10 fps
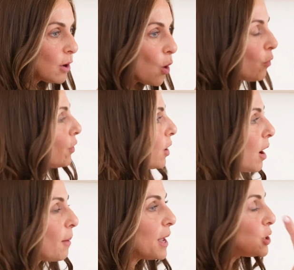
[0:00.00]

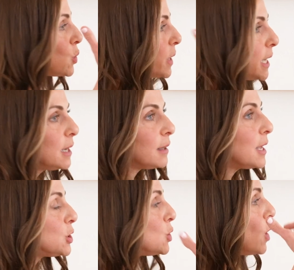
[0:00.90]
overcome, as you heal,
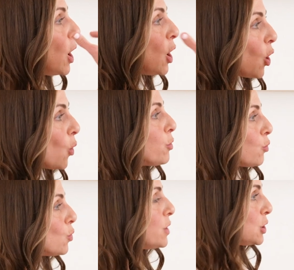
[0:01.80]
as you go through